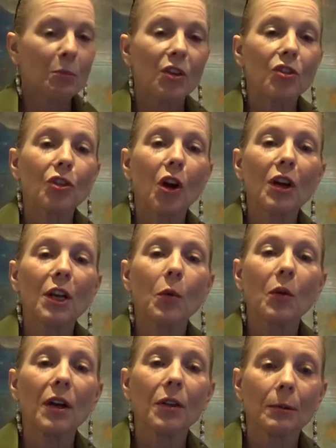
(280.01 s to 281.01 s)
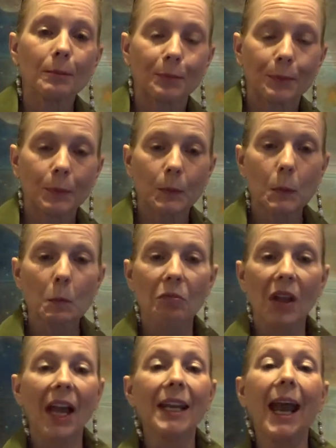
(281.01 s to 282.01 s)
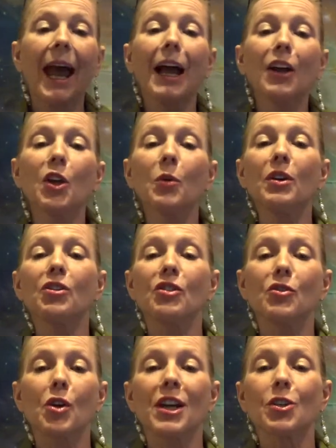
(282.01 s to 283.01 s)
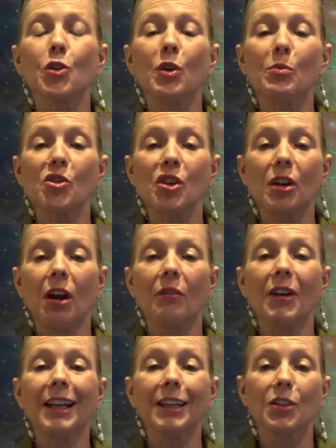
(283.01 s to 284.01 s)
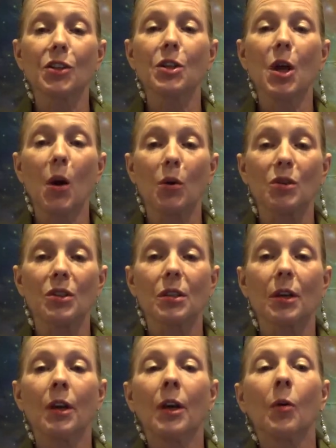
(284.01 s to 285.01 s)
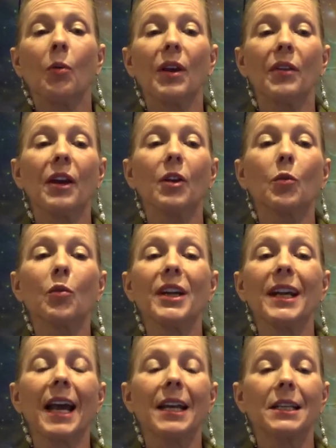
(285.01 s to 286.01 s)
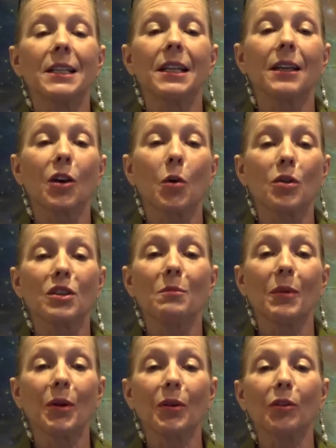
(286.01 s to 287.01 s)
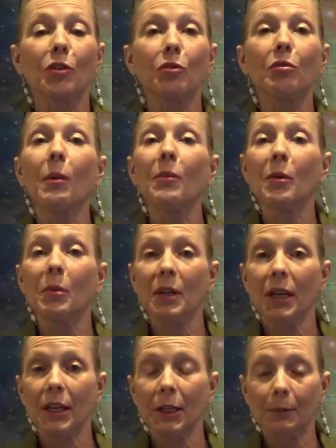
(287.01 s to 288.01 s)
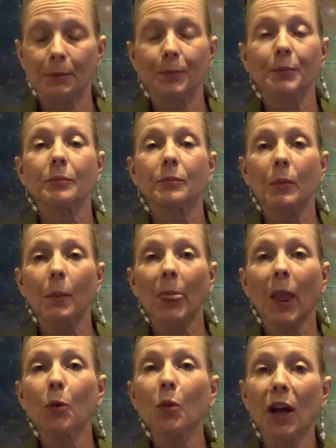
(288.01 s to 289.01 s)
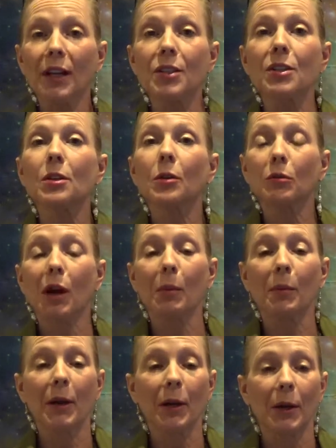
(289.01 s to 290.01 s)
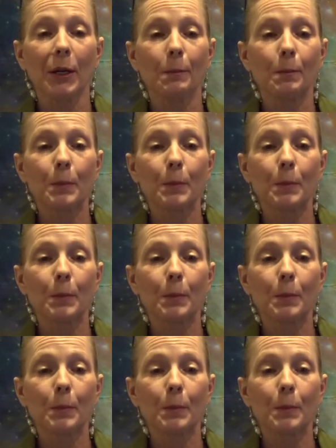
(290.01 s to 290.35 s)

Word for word: Starting with an accurate transcription of Helen's notes, we then re-edited A Course in Miracles from the beginning, writes Robert Perry.